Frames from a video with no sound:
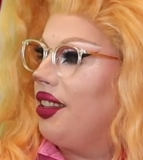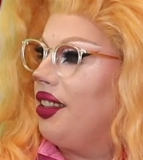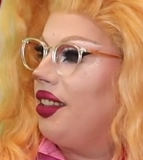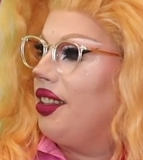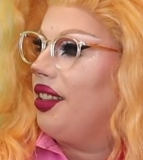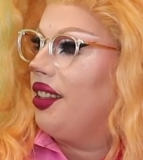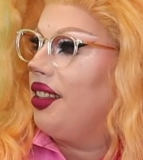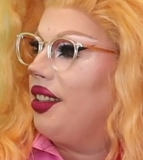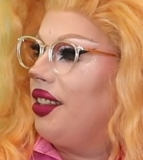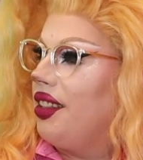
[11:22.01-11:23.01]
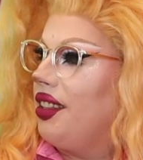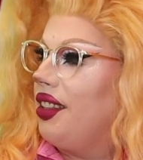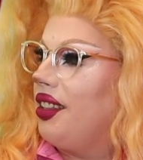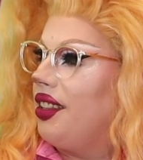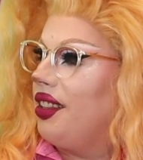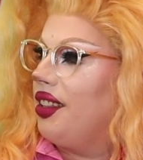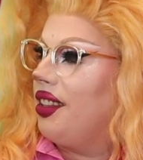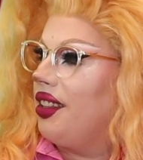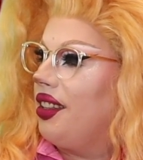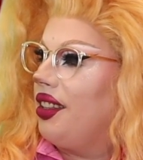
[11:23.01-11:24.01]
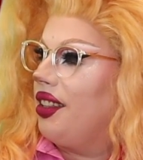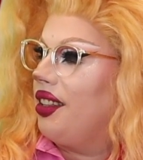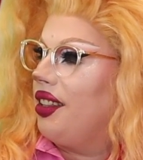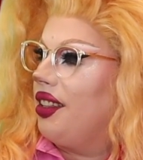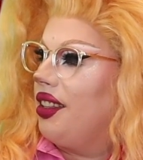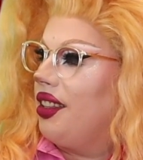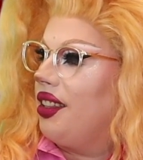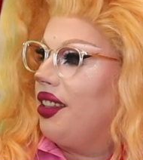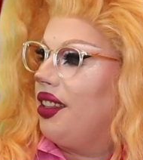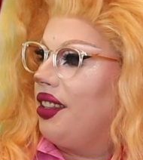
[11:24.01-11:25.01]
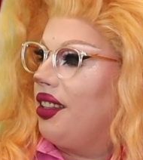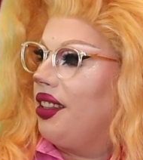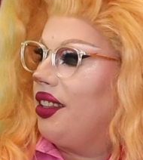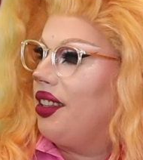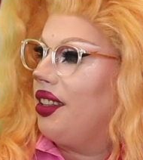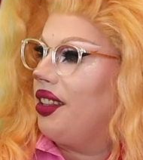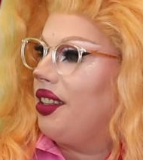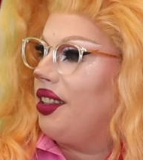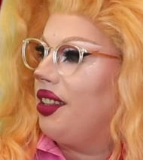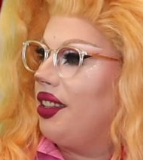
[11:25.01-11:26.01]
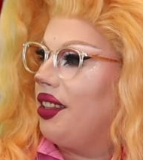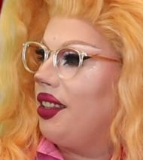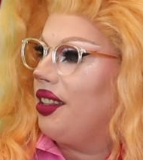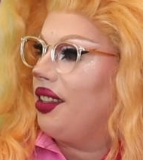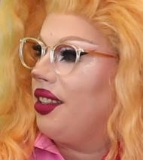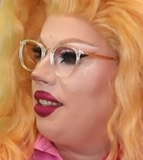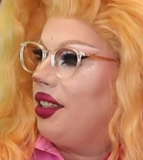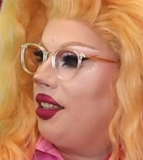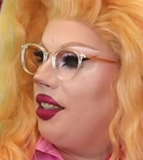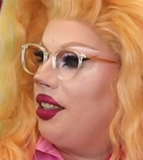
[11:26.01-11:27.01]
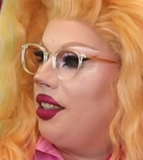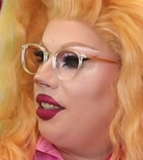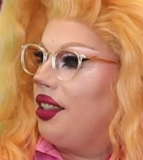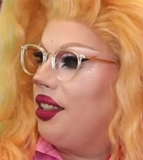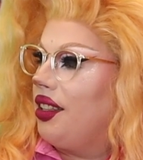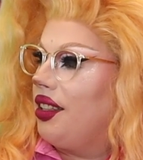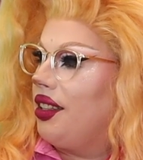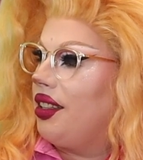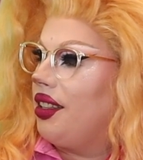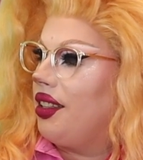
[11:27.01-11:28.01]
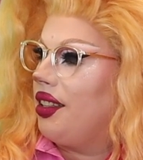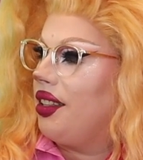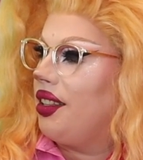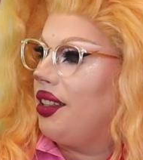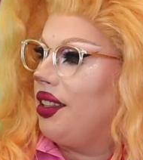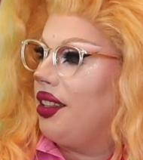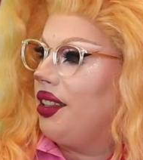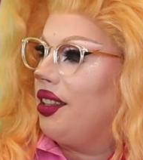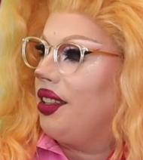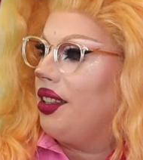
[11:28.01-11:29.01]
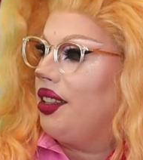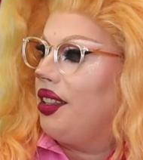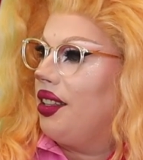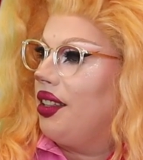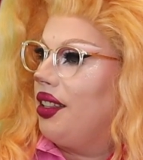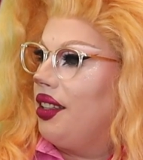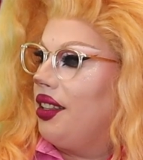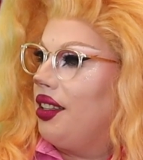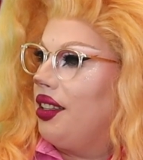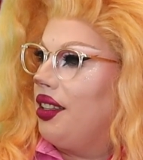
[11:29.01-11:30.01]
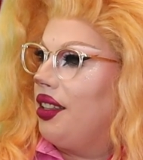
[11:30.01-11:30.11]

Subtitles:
The person shown says nothing.